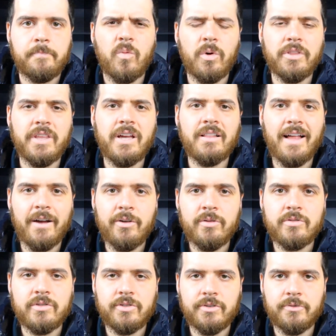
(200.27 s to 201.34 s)
What they allow you
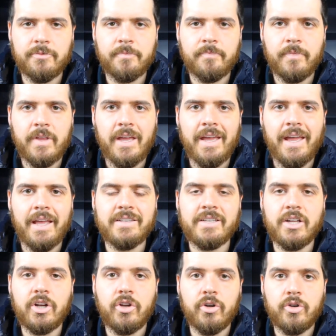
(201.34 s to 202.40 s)
to do is
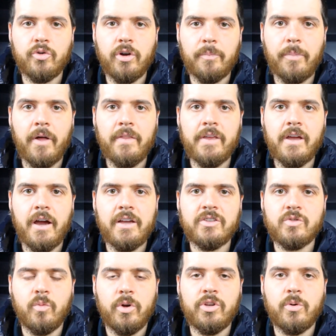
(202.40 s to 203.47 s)
get a good grip on the
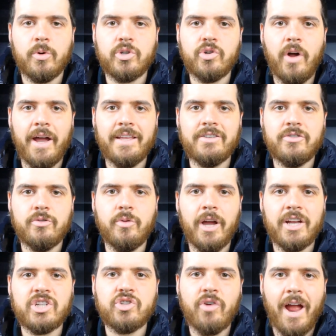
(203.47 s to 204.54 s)
ice when you're trying to
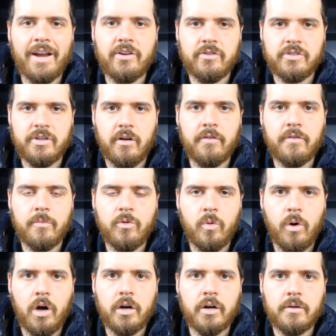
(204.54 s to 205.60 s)
extract yourself from the
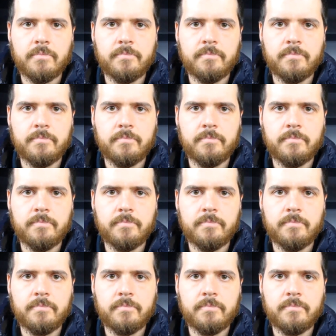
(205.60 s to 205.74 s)
water.